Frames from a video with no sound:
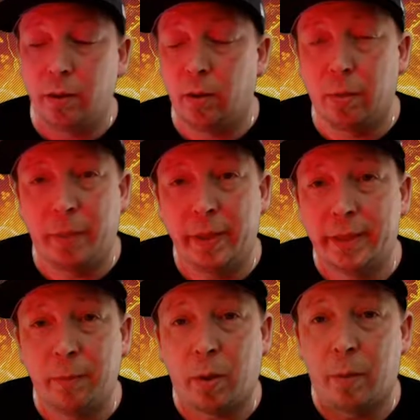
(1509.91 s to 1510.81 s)
go to
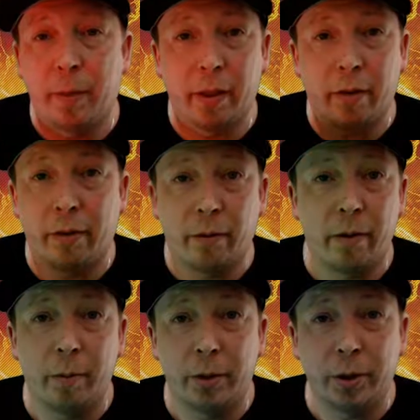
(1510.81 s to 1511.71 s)
PC Part Picker,
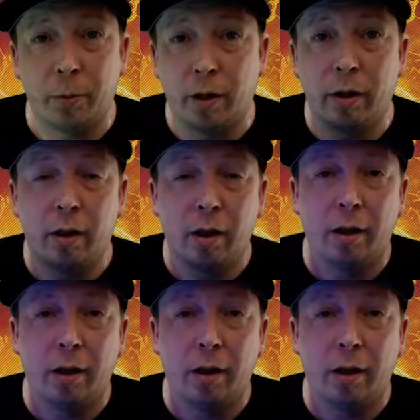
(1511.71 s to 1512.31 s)
throw in what you want.